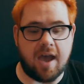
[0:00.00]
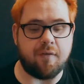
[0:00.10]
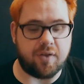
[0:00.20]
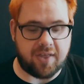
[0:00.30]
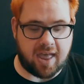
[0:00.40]

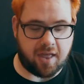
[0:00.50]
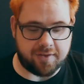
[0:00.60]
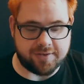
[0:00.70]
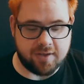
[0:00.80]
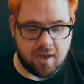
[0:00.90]
everything
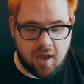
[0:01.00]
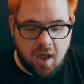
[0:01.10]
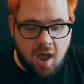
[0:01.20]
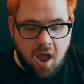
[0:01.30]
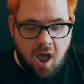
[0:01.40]
else.
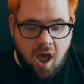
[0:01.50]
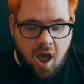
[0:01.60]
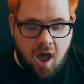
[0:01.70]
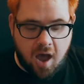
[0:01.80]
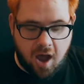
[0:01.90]

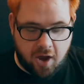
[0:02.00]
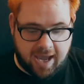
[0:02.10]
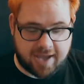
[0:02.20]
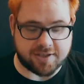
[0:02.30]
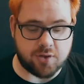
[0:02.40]

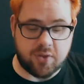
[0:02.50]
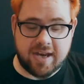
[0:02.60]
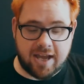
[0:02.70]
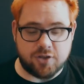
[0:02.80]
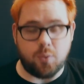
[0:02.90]
Okay. So the
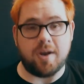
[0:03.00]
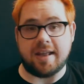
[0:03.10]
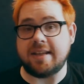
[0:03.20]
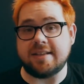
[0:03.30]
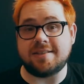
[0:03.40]
next one
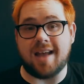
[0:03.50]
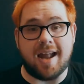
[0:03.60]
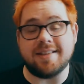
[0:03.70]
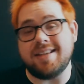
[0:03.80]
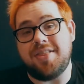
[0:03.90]
is
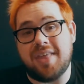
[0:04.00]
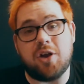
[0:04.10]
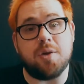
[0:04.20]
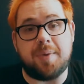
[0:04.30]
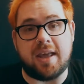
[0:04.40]
honestly
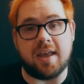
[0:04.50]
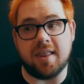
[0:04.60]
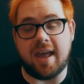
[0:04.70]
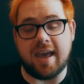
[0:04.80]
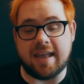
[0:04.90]
therapy.
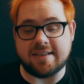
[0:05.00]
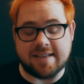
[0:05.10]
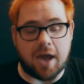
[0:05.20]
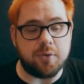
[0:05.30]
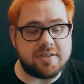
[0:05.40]
Like, it
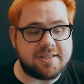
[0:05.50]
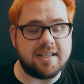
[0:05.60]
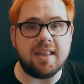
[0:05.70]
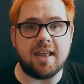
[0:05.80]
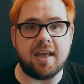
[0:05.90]
sounds
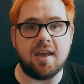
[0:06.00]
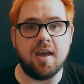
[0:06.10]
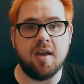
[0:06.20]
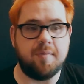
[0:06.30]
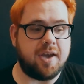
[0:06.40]
silly
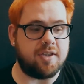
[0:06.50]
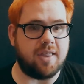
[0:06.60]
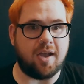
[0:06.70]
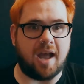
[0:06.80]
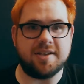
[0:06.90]
because
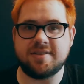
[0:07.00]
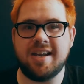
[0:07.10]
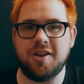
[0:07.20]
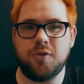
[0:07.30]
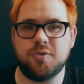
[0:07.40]
like, I just
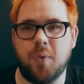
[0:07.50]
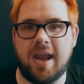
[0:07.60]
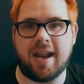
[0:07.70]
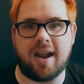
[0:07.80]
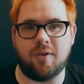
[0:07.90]
need to lose
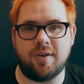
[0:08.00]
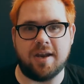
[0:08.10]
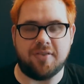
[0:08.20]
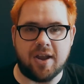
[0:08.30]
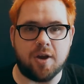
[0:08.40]
weight. I don't
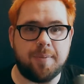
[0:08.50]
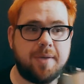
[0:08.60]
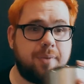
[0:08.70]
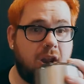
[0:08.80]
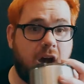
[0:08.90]
need therapy,
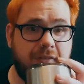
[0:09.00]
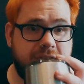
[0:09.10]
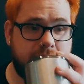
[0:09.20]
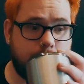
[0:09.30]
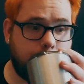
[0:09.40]
but
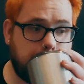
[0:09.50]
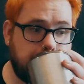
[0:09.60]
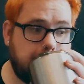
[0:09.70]
often,